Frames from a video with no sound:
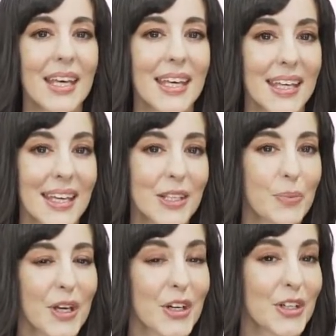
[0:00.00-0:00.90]
He'd
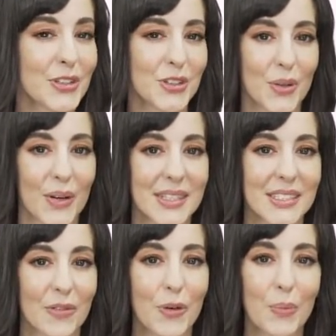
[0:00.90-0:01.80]
be a good
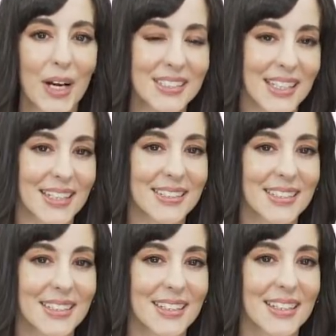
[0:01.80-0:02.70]
choice for
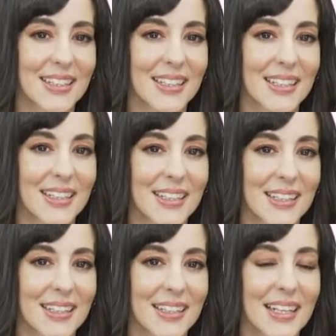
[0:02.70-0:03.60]
president.
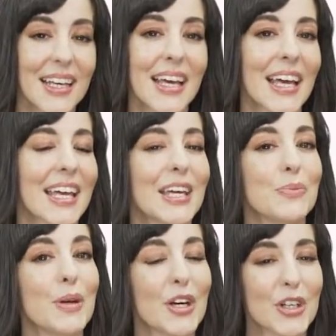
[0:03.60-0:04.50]
He'd
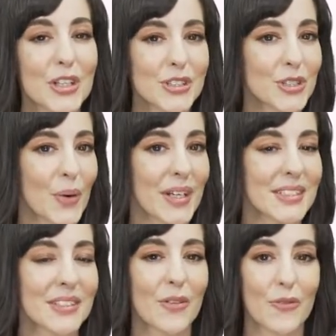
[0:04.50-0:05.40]
be a good
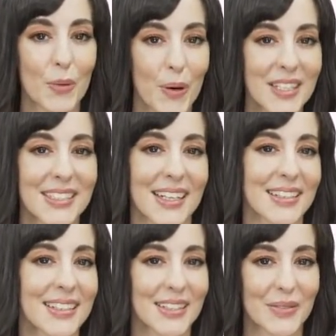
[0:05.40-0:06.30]
choice for
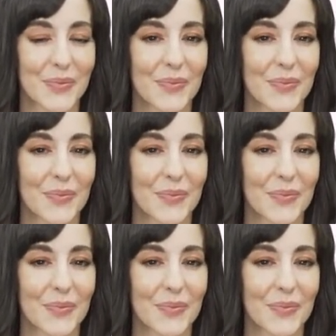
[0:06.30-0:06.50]
president.